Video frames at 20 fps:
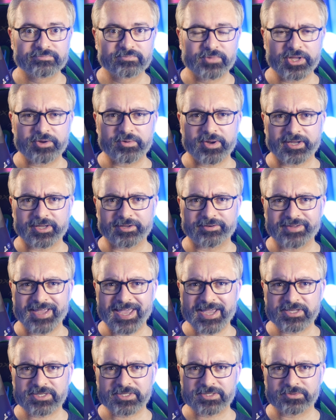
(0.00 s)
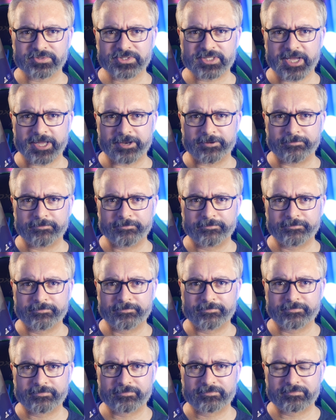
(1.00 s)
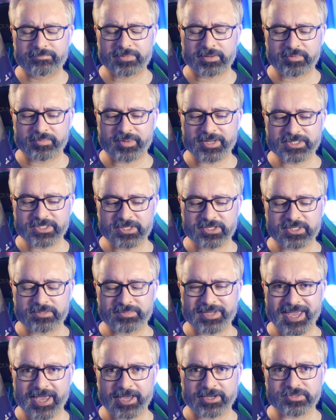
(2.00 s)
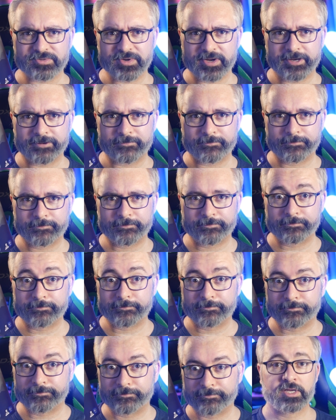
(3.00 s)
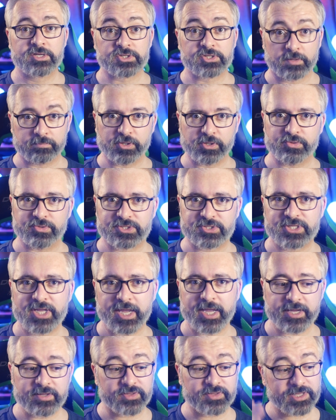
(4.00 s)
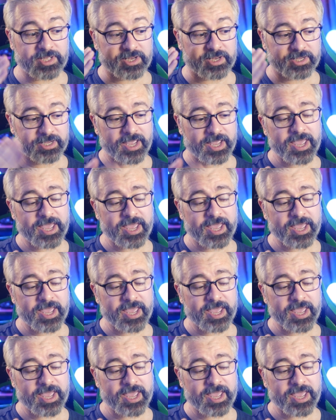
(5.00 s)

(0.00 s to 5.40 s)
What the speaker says: What do you reckon? X or 10? Probably makes sense to be X, right? So Blue say the Yeti